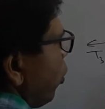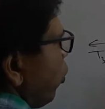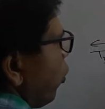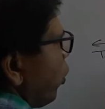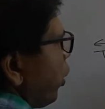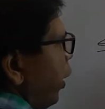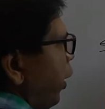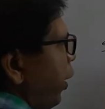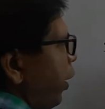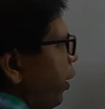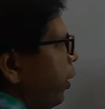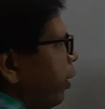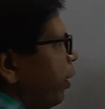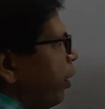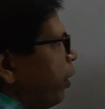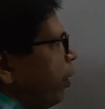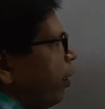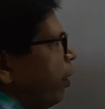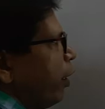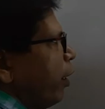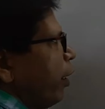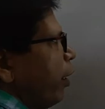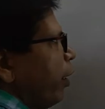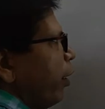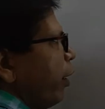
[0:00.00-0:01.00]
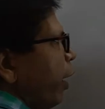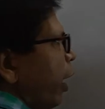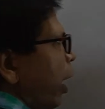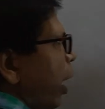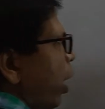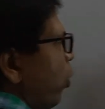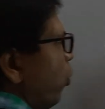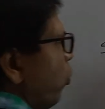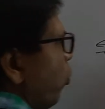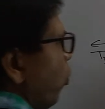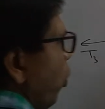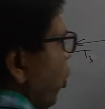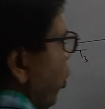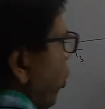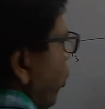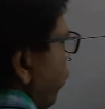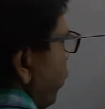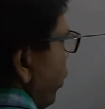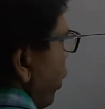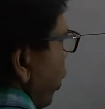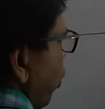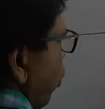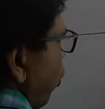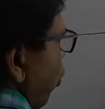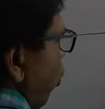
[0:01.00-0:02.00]
Okay. Now
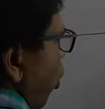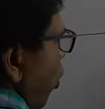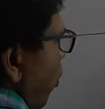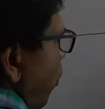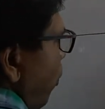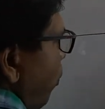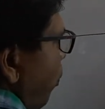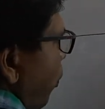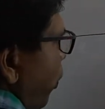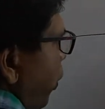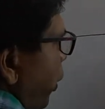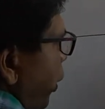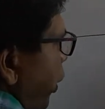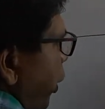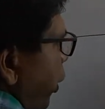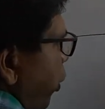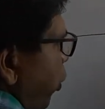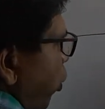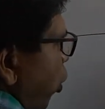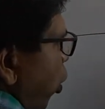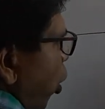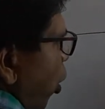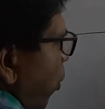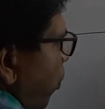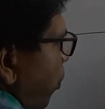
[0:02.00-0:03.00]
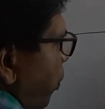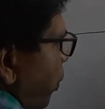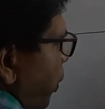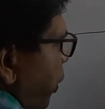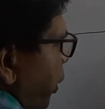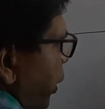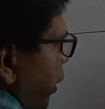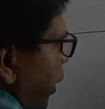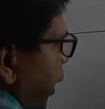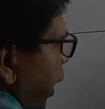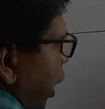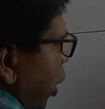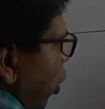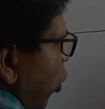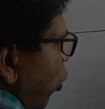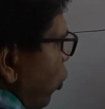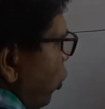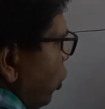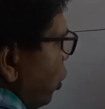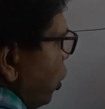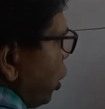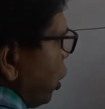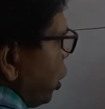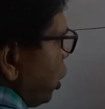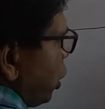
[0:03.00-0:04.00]
the component of it
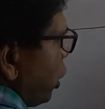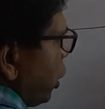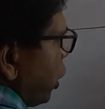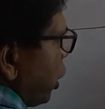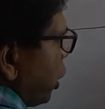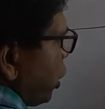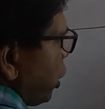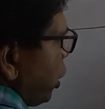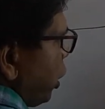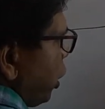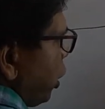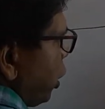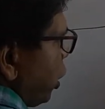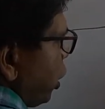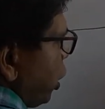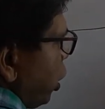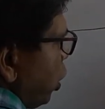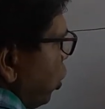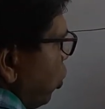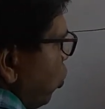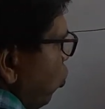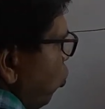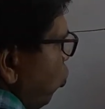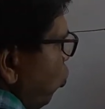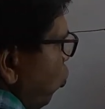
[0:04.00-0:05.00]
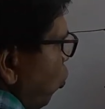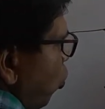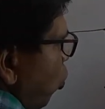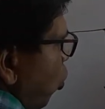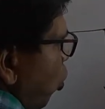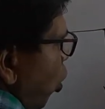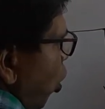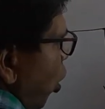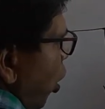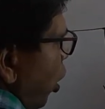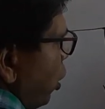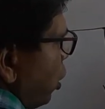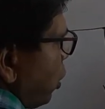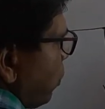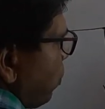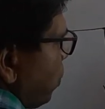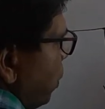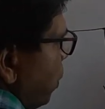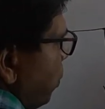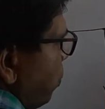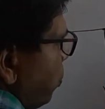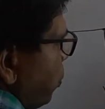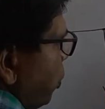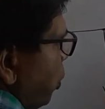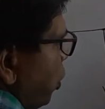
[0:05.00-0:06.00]
along this direction T2 cos
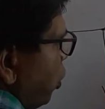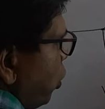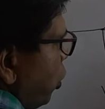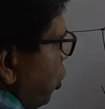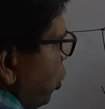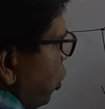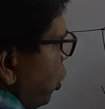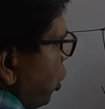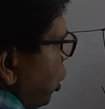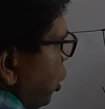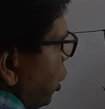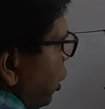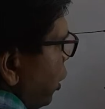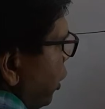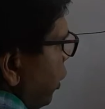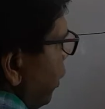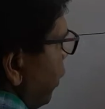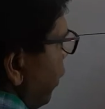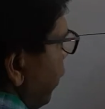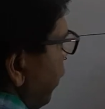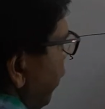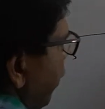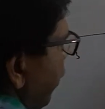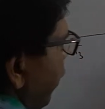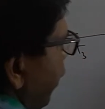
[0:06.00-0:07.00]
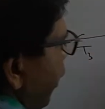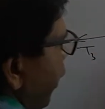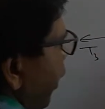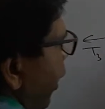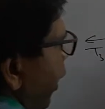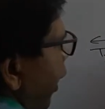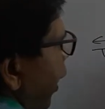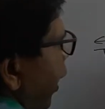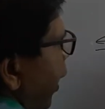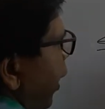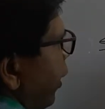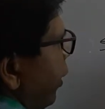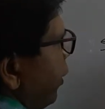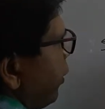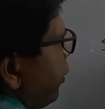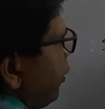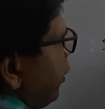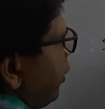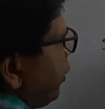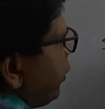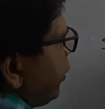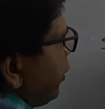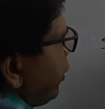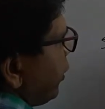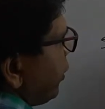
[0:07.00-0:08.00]
53 degree, and
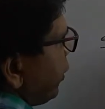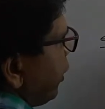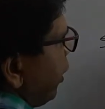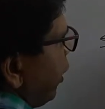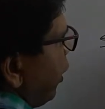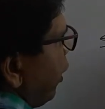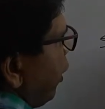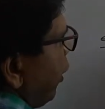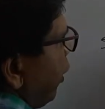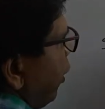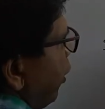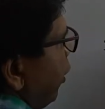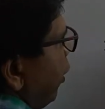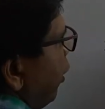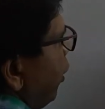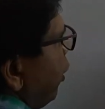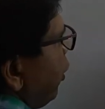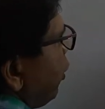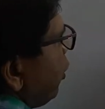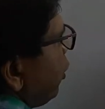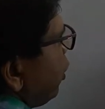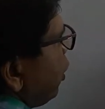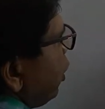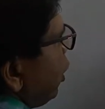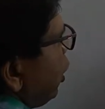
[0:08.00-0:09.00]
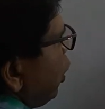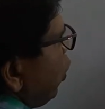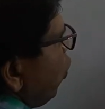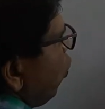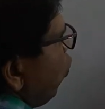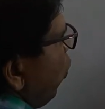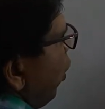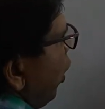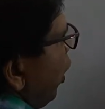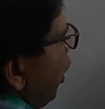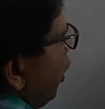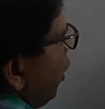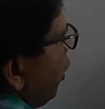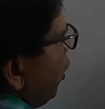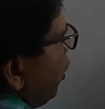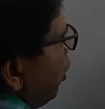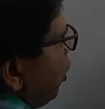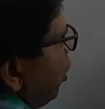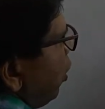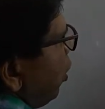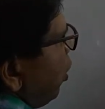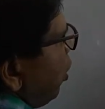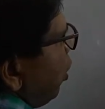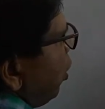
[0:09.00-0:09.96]
this is the T1,